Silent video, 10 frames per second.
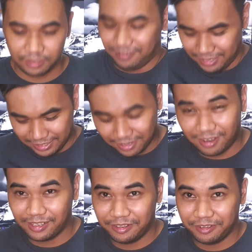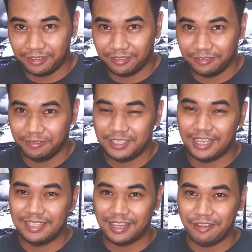is all the
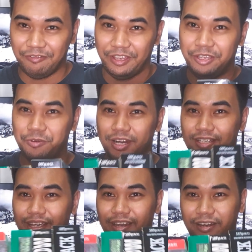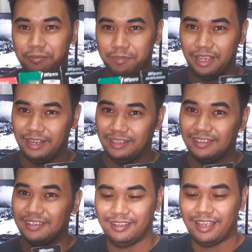Sentai Figuarts I ended up getting.
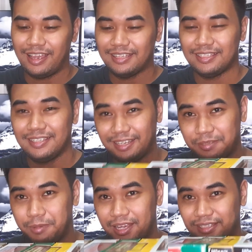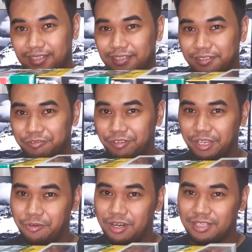I got 6 boxes of
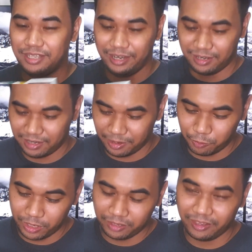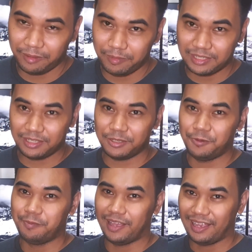Figuarts here. One of them is a
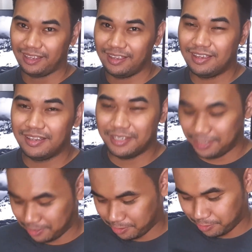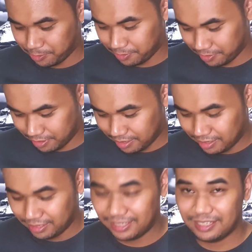2-pack, so
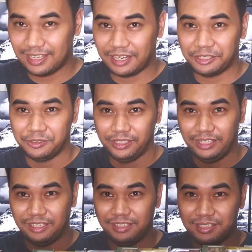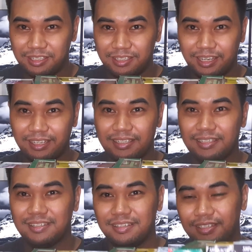this is actually
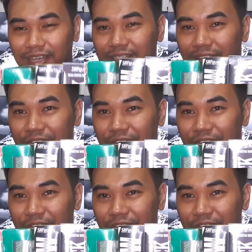6 Sentai